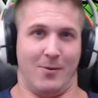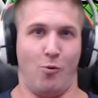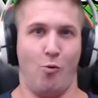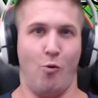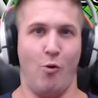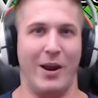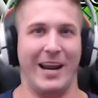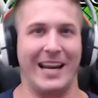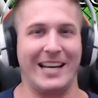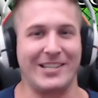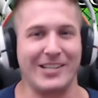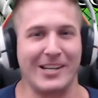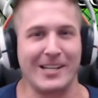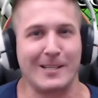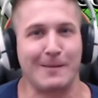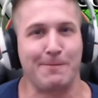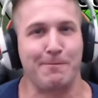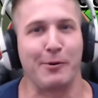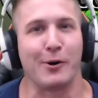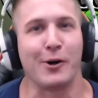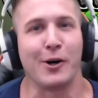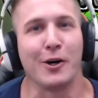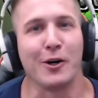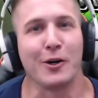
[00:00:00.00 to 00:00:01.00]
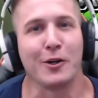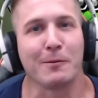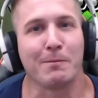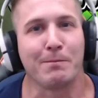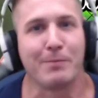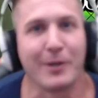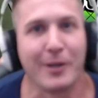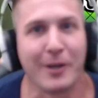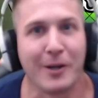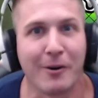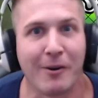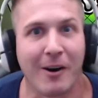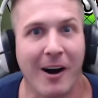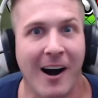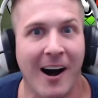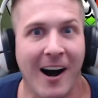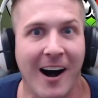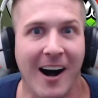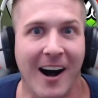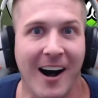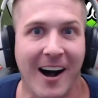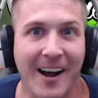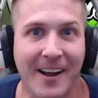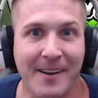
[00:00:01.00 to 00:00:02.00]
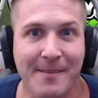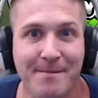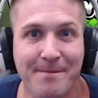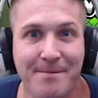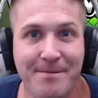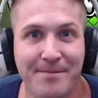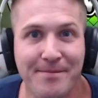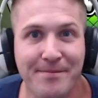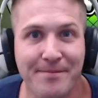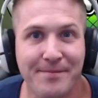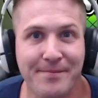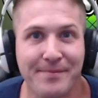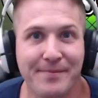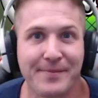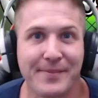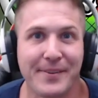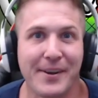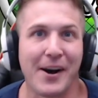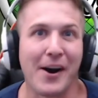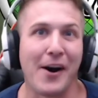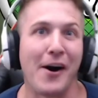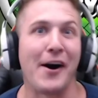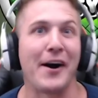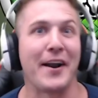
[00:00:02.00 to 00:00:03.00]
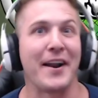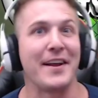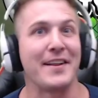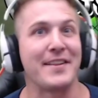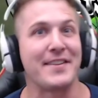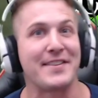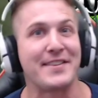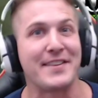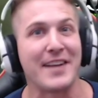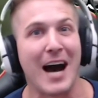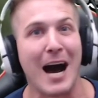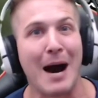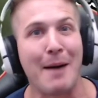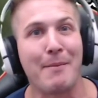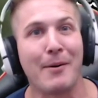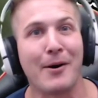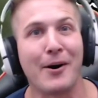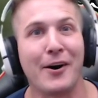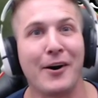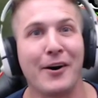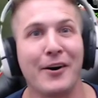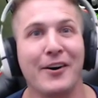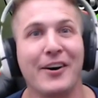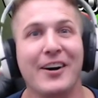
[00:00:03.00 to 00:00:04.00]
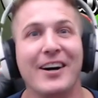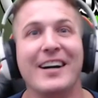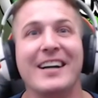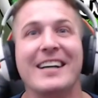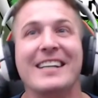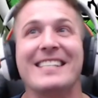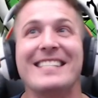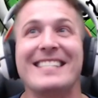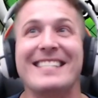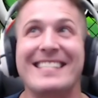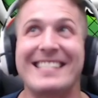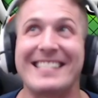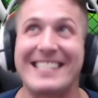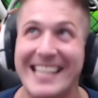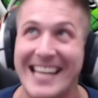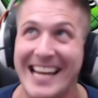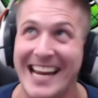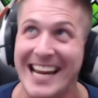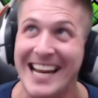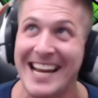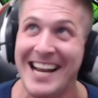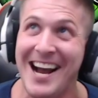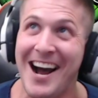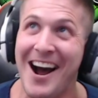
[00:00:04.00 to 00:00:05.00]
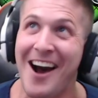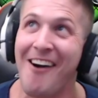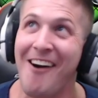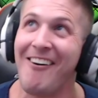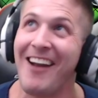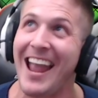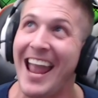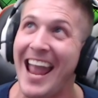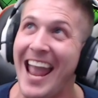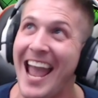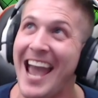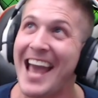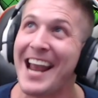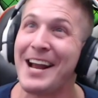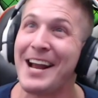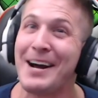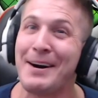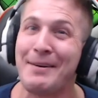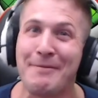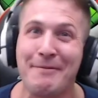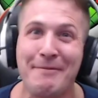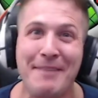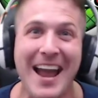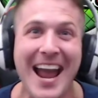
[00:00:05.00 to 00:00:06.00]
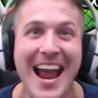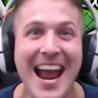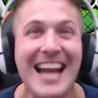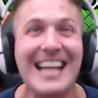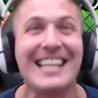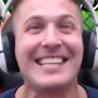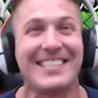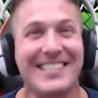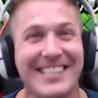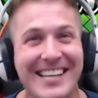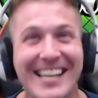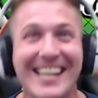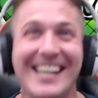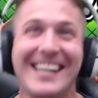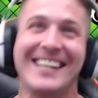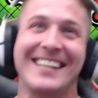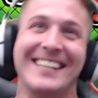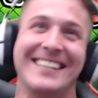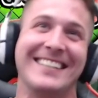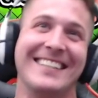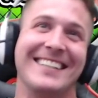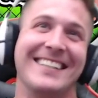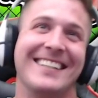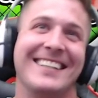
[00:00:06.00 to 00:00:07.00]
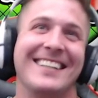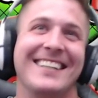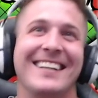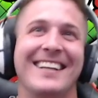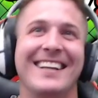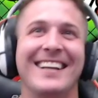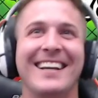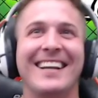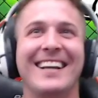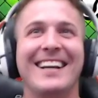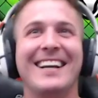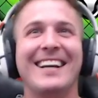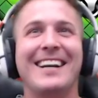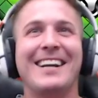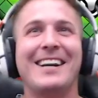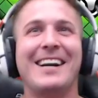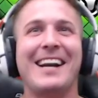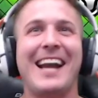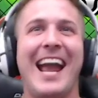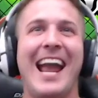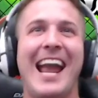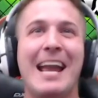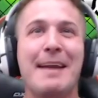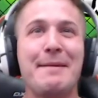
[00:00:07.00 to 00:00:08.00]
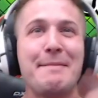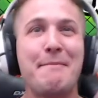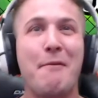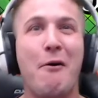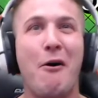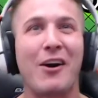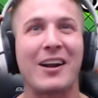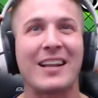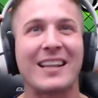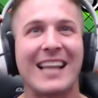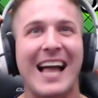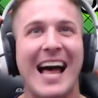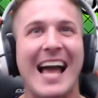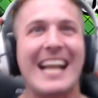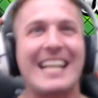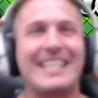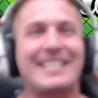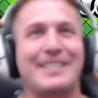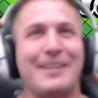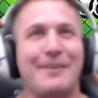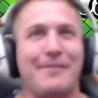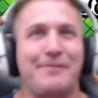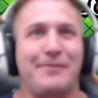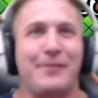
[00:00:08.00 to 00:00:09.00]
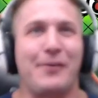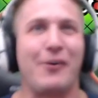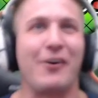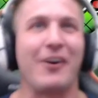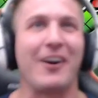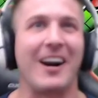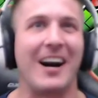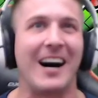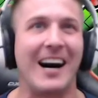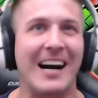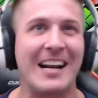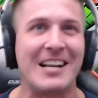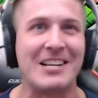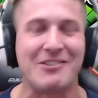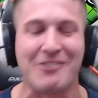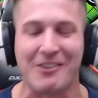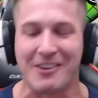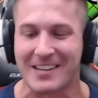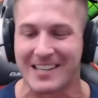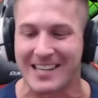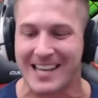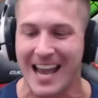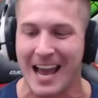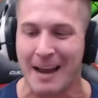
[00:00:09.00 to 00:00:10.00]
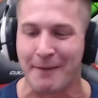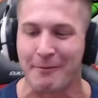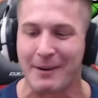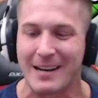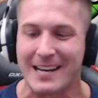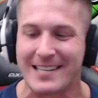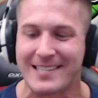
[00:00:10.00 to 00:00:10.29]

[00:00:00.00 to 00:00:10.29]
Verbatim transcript: we just pulled Buhan on a double Xeno animation! Eight more likes to 400. Can we